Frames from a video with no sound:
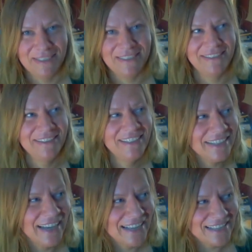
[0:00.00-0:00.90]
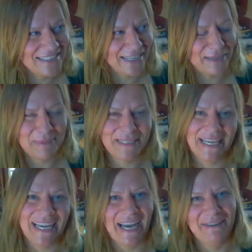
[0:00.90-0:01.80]
but dude, instead I'm a
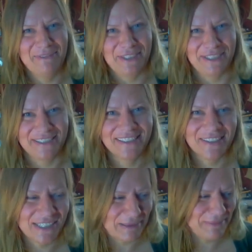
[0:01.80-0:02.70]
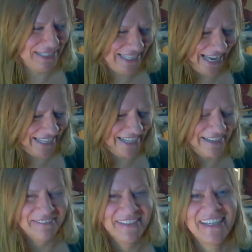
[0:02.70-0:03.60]
day after or I'm the day
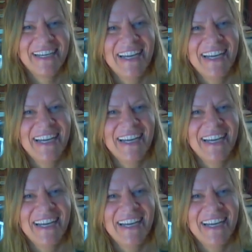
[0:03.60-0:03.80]
of.